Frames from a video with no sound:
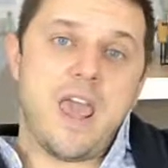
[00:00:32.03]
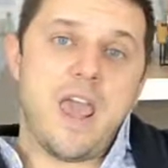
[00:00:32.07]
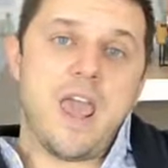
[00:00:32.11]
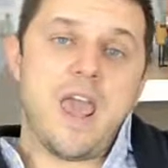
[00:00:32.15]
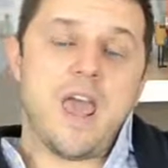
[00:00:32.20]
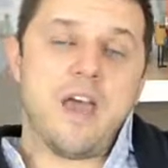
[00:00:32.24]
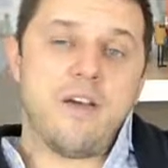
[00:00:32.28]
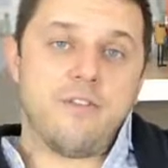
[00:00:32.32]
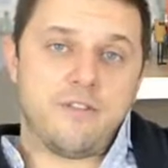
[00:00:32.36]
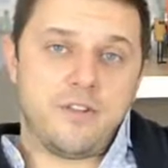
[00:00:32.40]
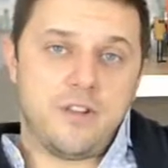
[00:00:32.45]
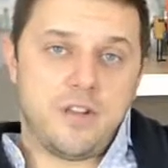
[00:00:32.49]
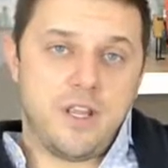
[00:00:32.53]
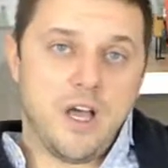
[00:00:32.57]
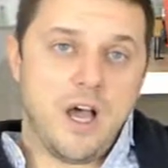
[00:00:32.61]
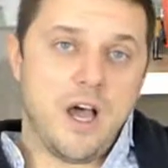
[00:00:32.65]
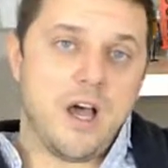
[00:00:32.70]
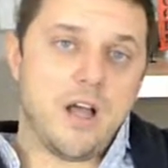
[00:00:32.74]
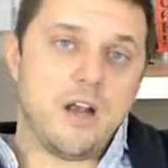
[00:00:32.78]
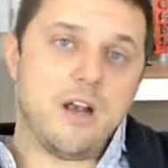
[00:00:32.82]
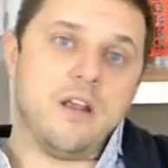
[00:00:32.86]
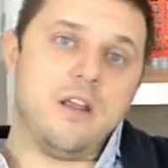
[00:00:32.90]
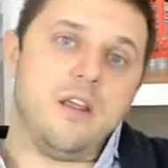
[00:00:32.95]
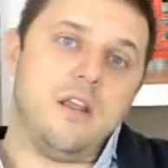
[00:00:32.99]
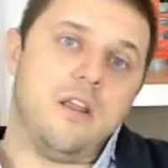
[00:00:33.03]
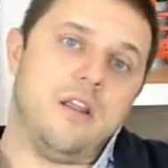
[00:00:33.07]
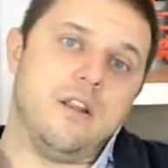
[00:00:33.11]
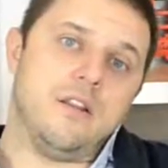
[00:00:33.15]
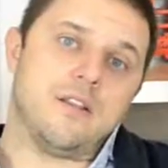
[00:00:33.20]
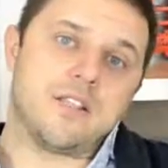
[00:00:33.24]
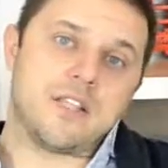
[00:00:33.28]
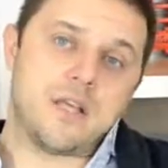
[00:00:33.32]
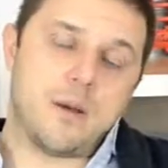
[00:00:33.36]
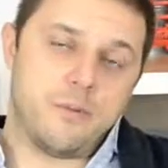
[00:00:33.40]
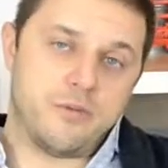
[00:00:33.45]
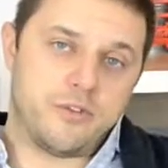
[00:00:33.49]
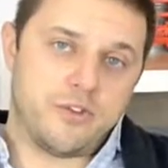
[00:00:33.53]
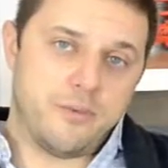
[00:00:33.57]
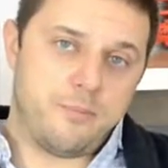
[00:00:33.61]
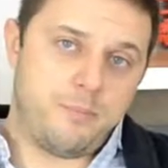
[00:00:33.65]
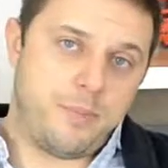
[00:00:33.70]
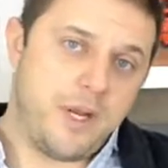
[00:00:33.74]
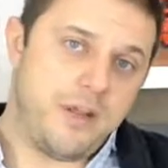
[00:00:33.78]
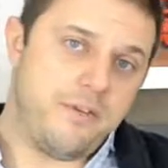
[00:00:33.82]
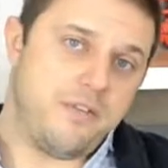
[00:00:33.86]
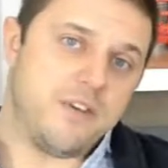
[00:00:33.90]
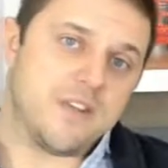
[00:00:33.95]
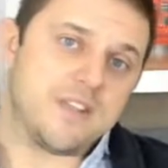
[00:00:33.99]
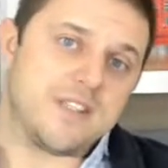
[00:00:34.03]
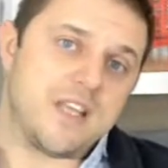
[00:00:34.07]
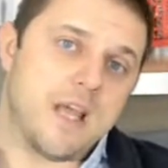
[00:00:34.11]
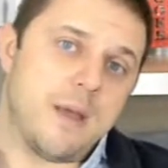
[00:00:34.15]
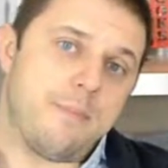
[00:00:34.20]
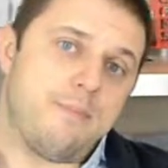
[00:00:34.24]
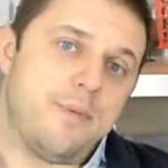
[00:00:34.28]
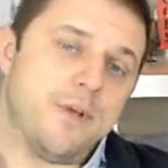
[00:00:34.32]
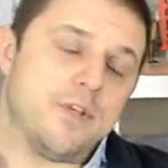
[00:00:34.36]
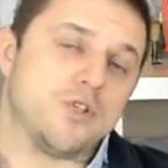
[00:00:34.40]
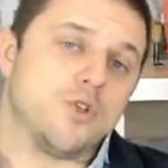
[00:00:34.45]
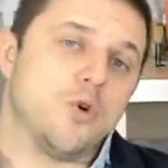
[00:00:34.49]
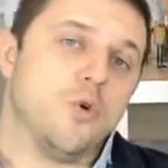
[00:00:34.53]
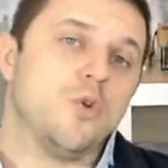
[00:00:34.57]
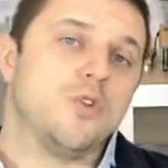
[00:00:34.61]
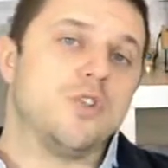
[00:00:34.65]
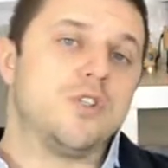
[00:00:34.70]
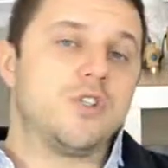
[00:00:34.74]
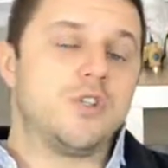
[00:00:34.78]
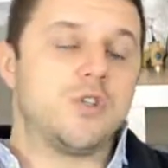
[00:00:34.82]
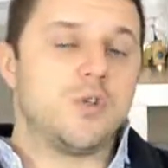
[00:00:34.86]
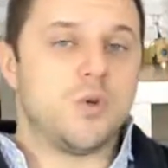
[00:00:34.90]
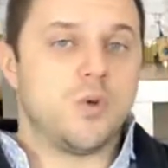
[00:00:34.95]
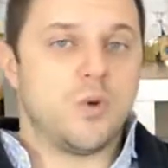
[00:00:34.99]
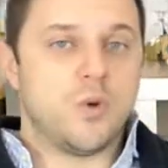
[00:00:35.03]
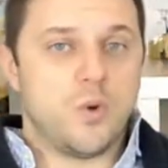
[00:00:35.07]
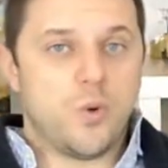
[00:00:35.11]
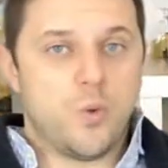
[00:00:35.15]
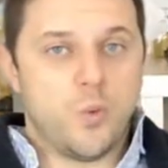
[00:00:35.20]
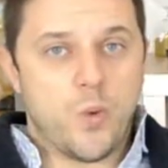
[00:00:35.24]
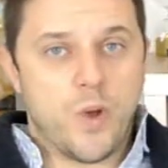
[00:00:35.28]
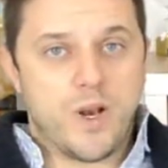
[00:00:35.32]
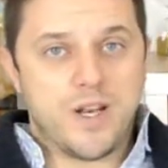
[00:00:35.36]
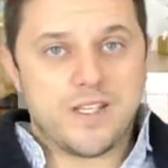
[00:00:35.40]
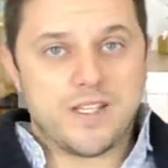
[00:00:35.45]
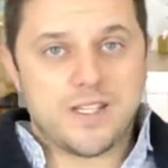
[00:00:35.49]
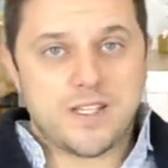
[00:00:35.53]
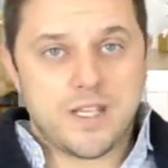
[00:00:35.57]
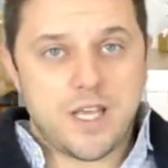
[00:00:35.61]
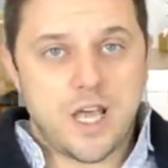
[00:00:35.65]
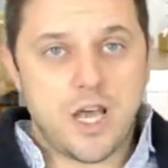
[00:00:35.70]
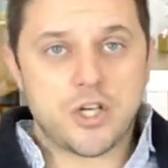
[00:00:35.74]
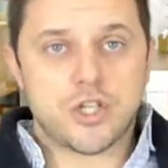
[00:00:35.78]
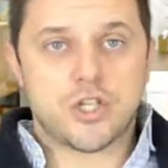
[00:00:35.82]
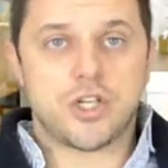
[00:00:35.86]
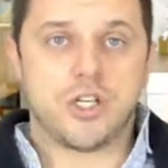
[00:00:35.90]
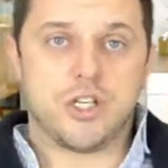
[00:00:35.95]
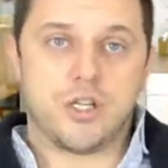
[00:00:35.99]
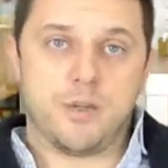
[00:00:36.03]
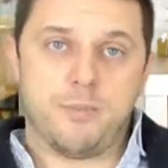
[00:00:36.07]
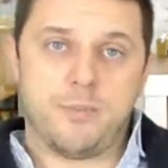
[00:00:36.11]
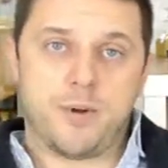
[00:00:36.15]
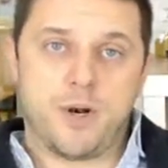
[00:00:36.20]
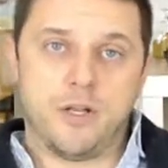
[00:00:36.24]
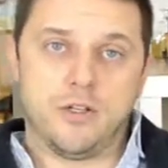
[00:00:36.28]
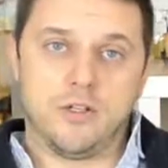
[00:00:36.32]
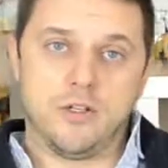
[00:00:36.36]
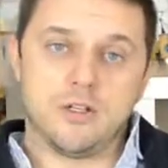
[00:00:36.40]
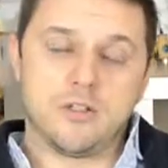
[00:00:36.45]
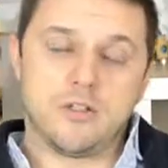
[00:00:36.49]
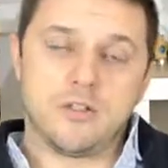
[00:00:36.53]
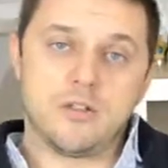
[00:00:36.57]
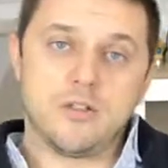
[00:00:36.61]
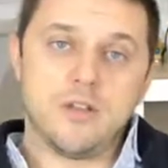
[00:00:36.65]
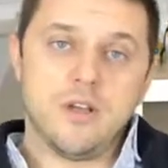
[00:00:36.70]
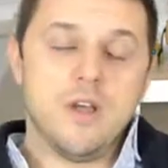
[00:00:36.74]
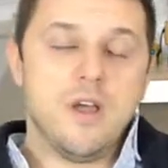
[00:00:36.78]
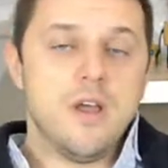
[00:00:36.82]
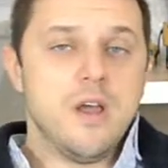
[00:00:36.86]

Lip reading: have done in some of the previous episodes when sketching the product,